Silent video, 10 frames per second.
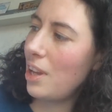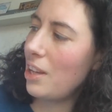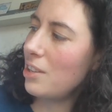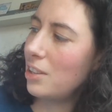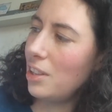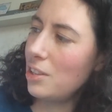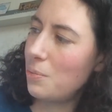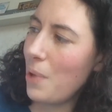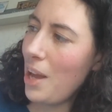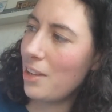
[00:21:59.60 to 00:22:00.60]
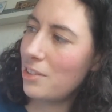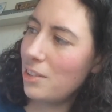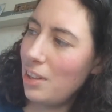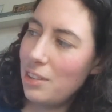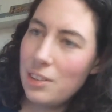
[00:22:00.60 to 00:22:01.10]
energy, it's mass.
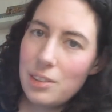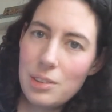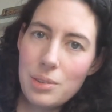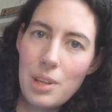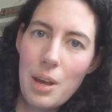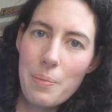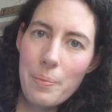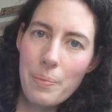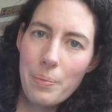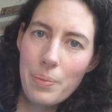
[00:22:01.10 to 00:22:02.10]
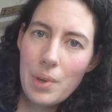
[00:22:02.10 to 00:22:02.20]
And to them,